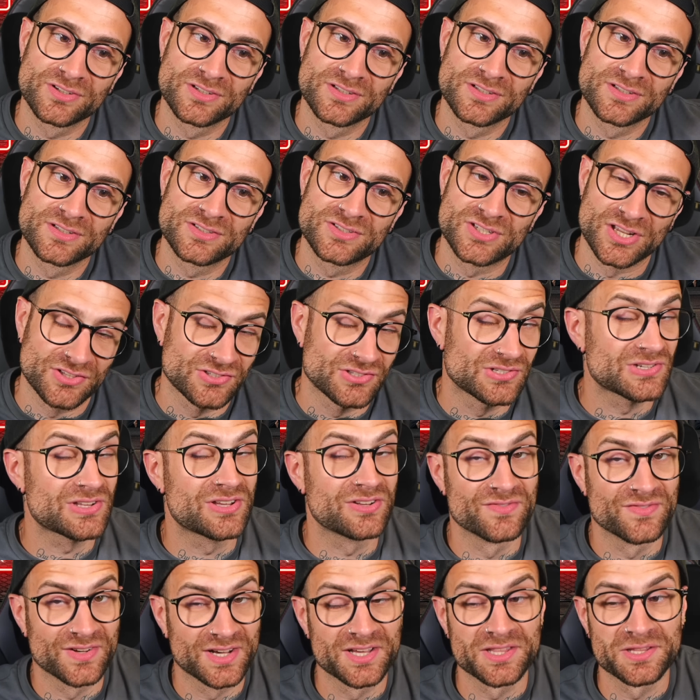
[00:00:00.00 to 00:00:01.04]
doesn't
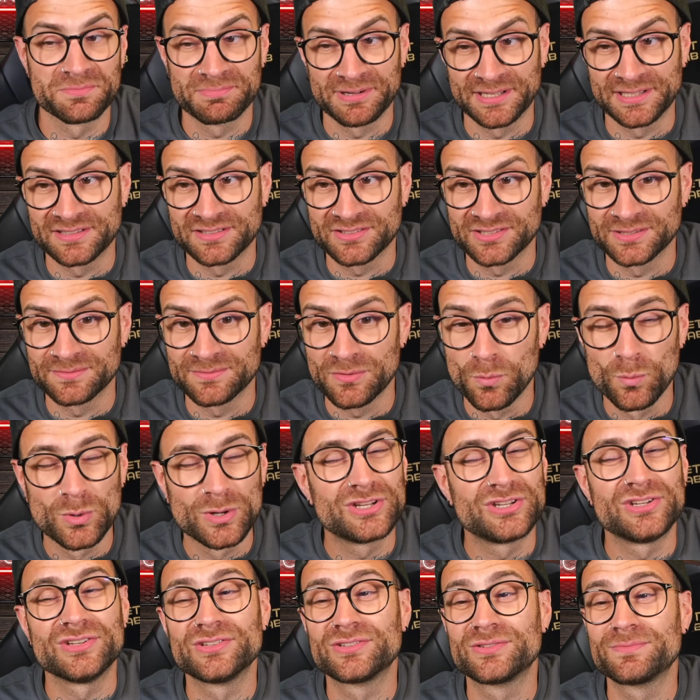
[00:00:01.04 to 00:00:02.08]
convert the penalty,
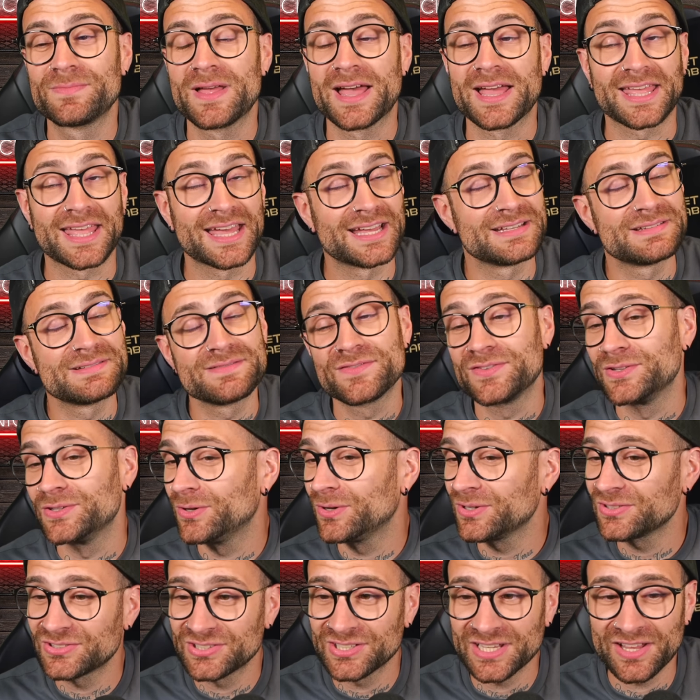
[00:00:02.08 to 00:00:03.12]
which is, again, if you're not
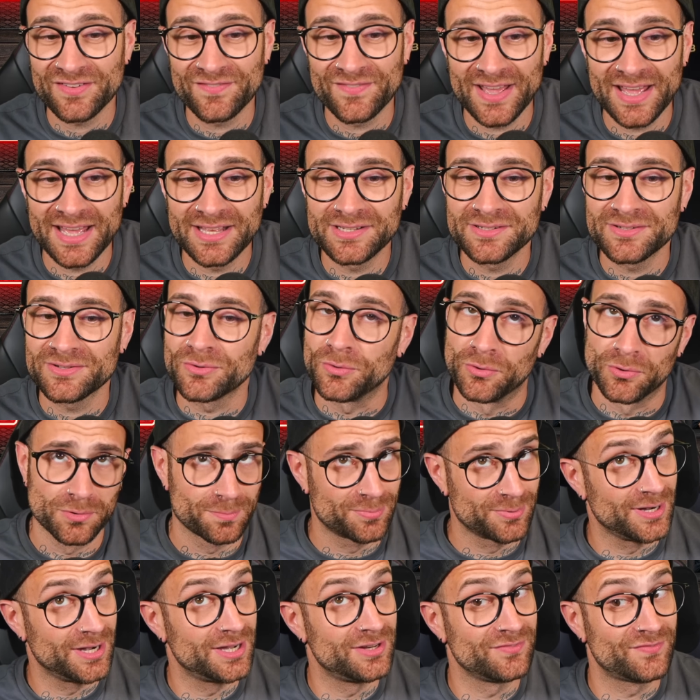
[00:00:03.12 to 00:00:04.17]
a City fan or a
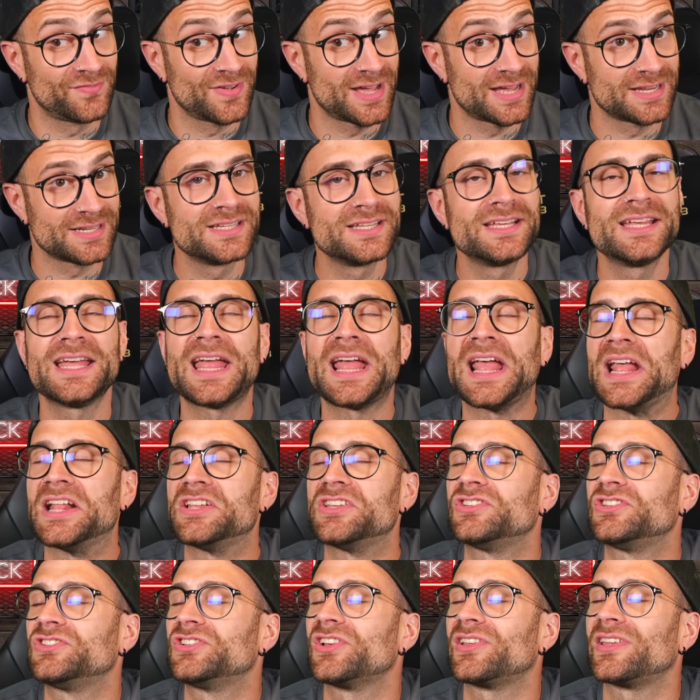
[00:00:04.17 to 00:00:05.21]
Brighton fan,
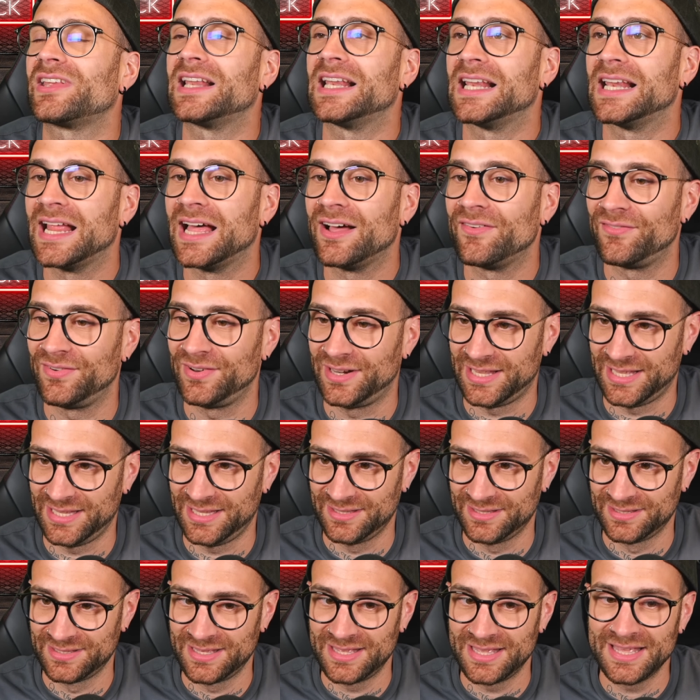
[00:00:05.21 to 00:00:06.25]
it's just lovely.
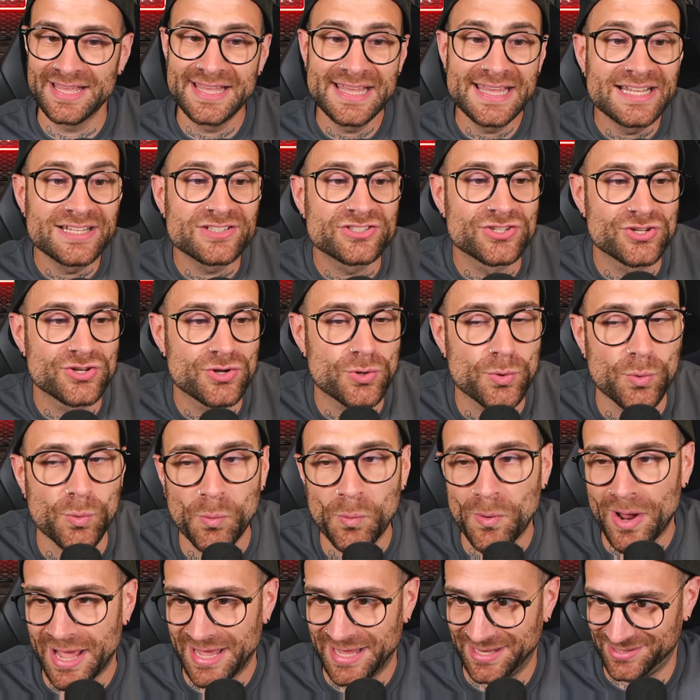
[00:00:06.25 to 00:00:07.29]
It's
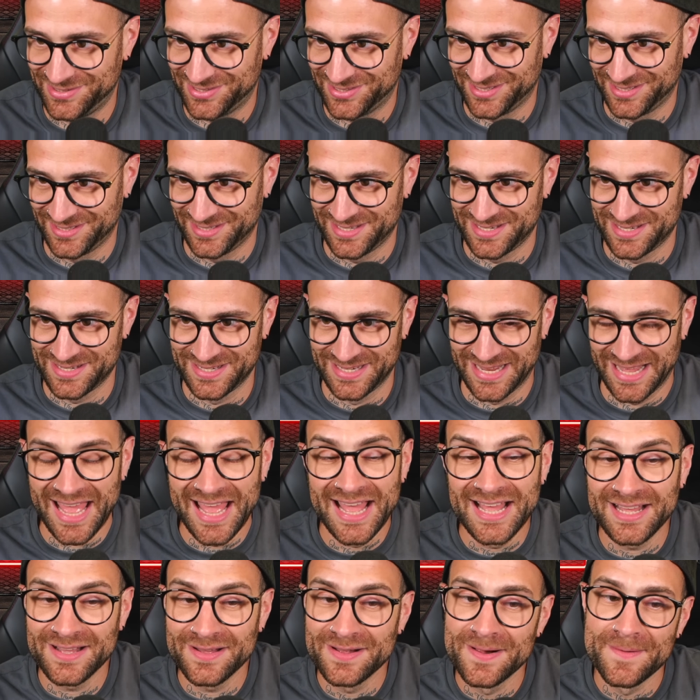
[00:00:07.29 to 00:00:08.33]
great. Yeah.